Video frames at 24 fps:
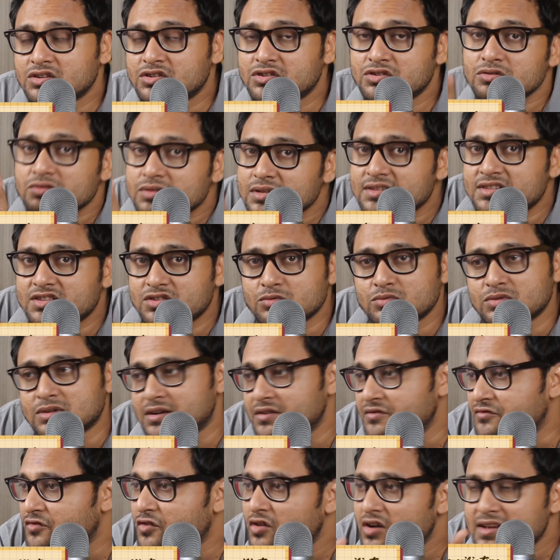to the
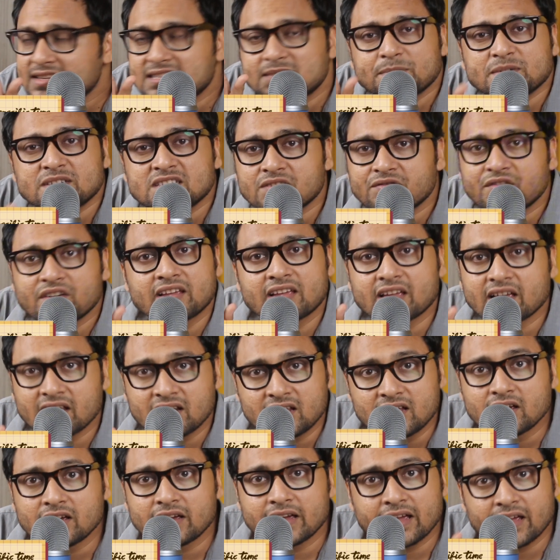student for a specific
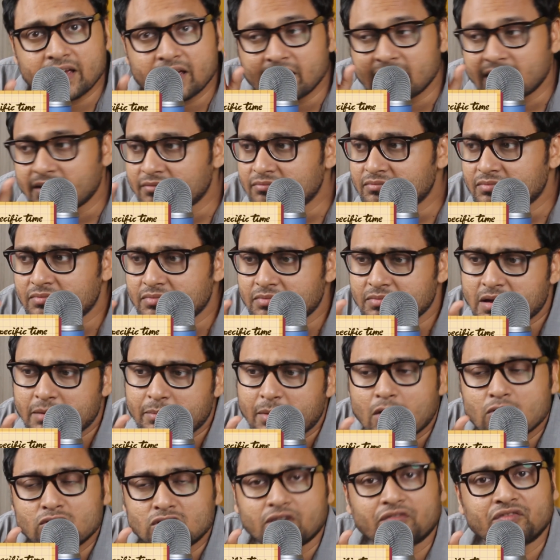area, a,
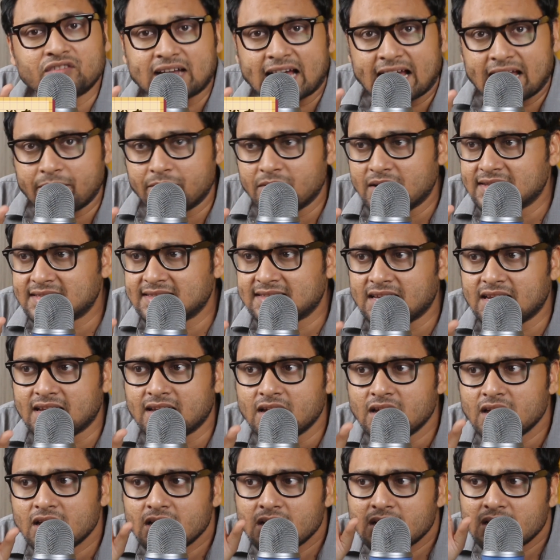amount of time, let's say
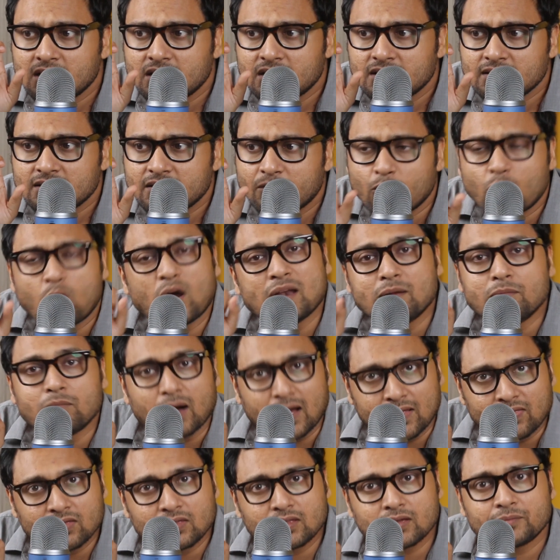one
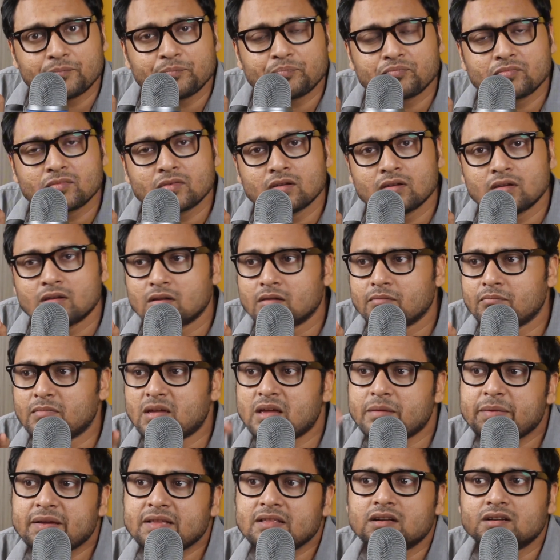month.
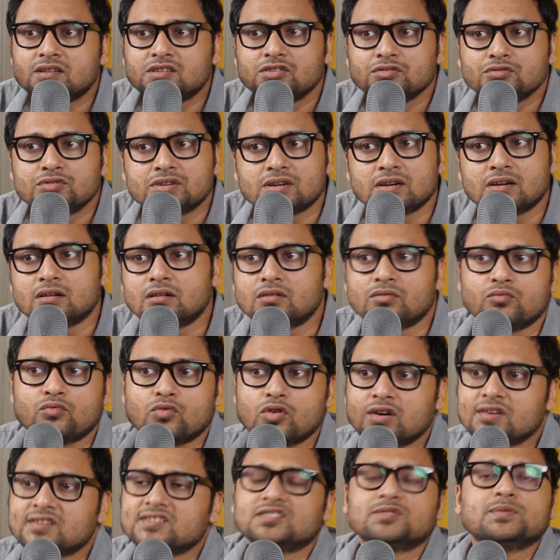Maybe the tutor
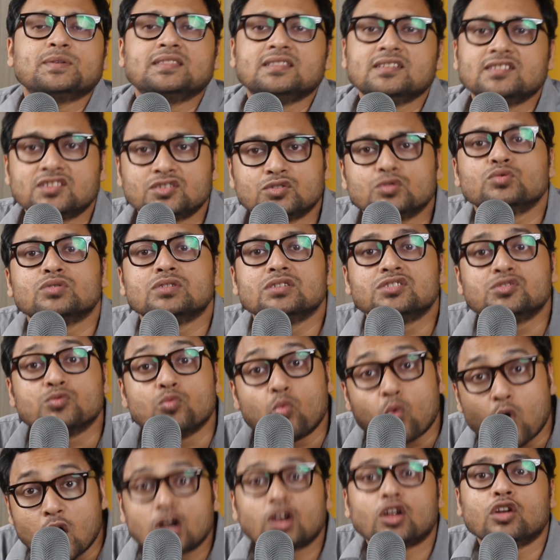works with the student
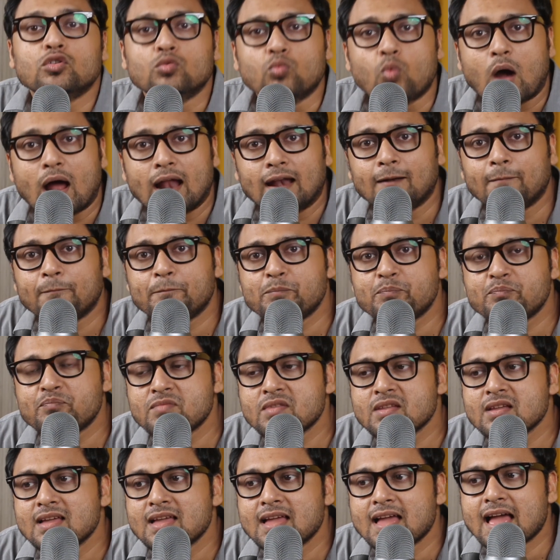one on one
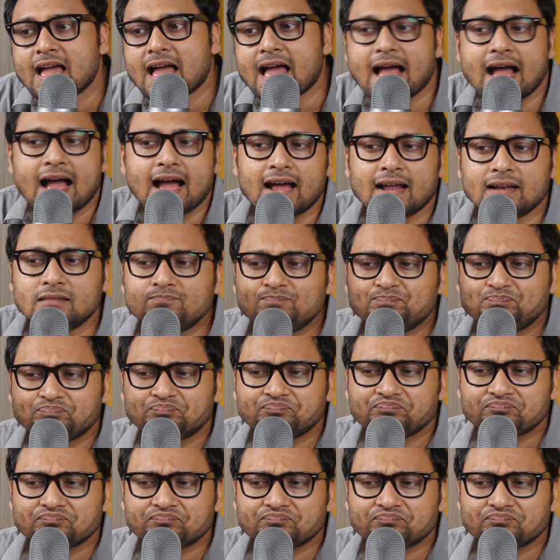and